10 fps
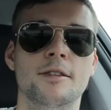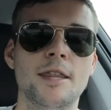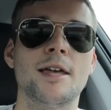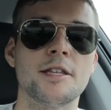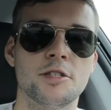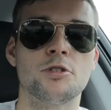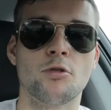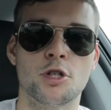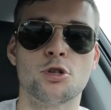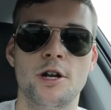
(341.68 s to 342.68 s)
Then that's the
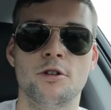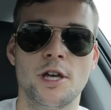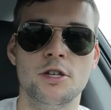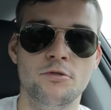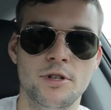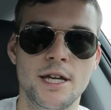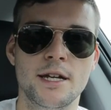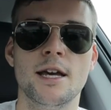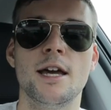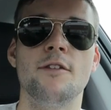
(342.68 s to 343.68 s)
sort of trainer that you
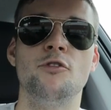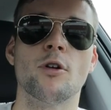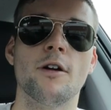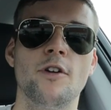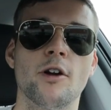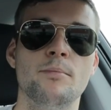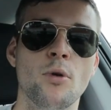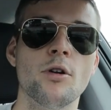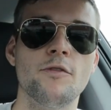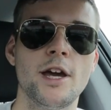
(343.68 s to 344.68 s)
need. If you're a very
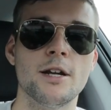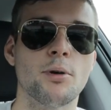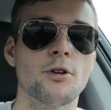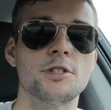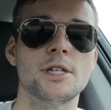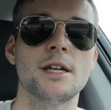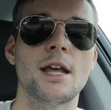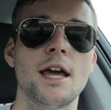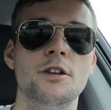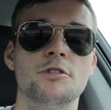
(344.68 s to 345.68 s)
motivated
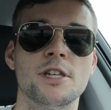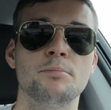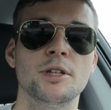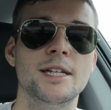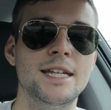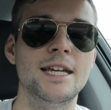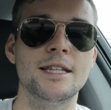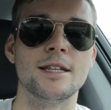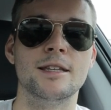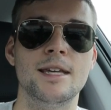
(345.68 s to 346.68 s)
person and you simply
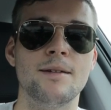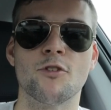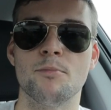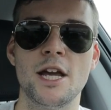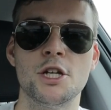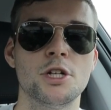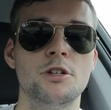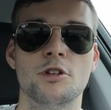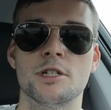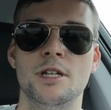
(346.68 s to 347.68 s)
need the
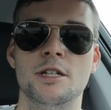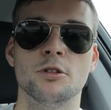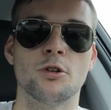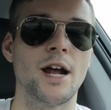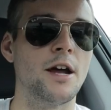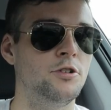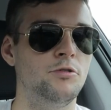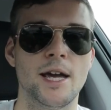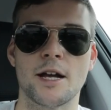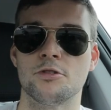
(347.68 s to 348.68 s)
information, you just need to learn how to
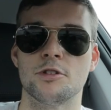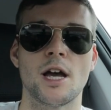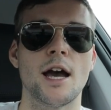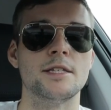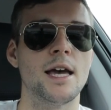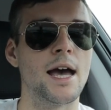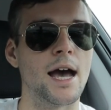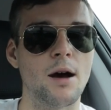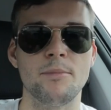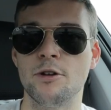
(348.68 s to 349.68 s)
do the exercise,
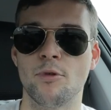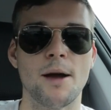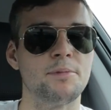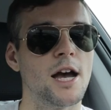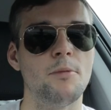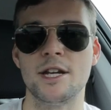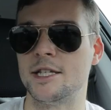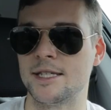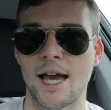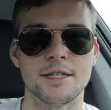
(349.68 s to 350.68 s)
how many reps, how many
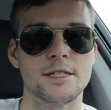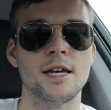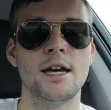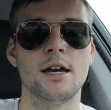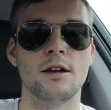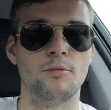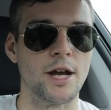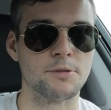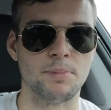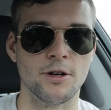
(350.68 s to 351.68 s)
sets,
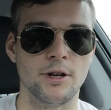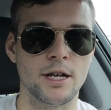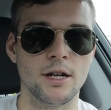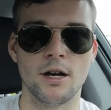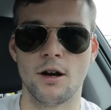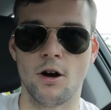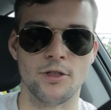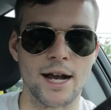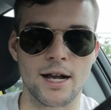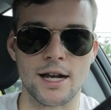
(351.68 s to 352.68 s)
rest period,
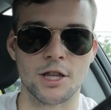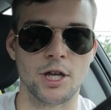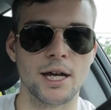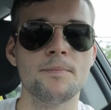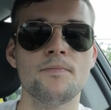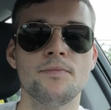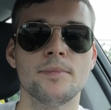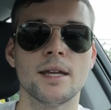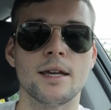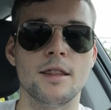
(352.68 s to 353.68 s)
all that kind of thing,
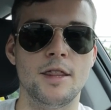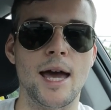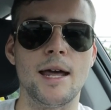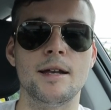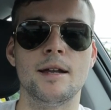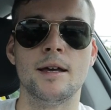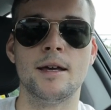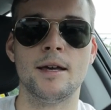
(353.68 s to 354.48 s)
then